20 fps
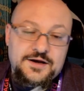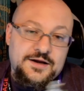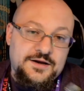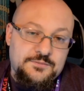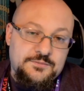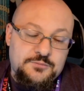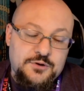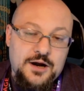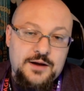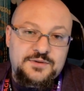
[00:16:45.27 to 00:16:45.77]

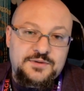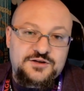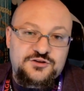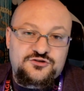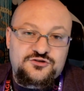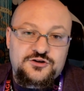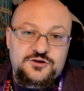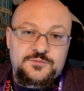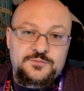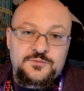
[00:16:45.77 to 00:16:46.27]
Probably
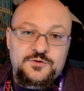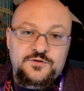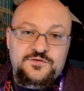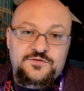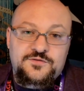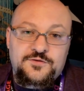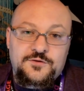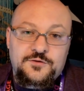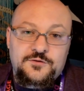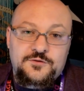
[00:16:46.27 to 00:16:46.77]
should have moved
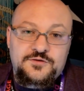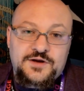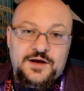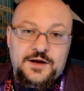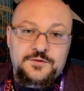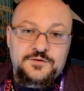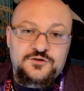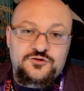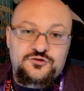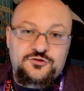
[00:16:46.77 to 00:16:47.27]
further down
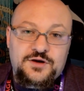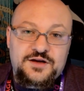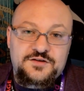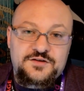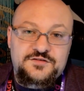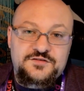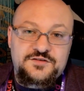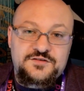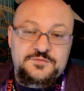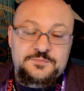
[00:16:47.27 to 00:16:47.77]
the
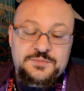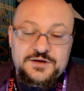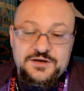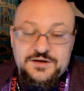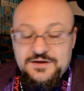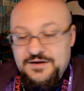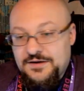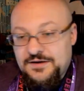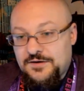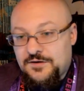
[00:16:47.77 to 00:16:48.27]
traces, but
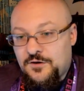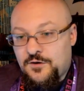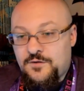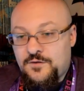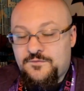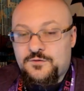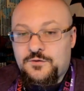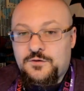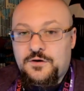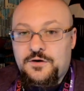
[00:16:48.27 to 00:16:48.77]

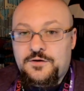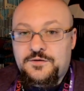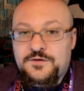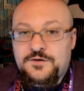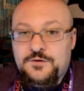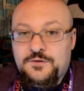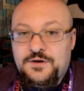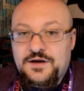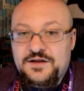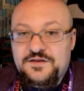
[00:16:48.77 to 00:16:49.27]
overall, in the
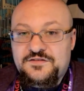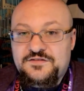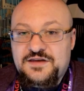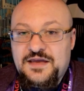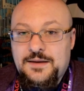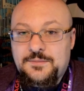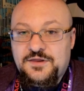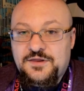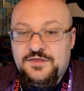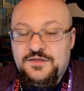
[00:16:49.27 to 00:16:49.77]
grand
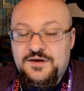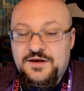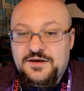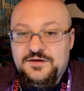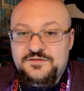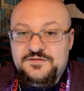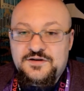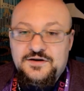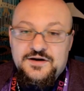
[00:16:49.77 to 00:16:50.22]
scheme of things,